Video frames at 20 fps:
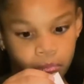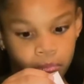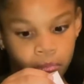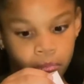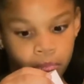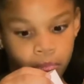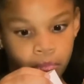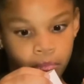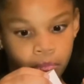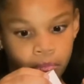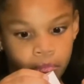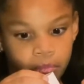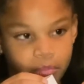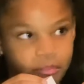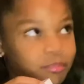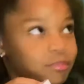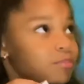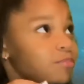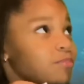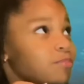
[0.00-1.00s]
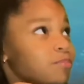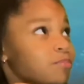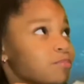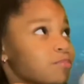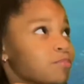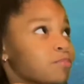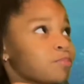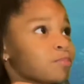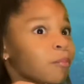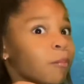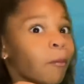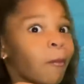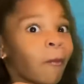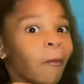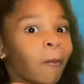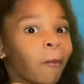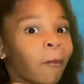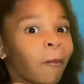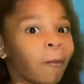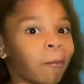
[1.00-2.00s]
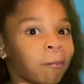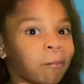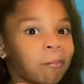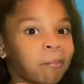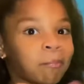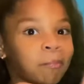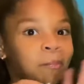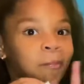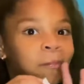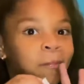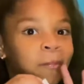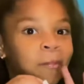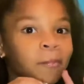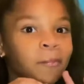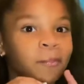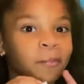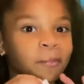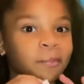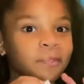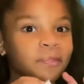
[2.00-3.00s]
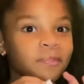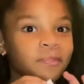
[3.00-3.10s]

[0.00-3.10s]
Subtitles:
No one is speaking in this clip.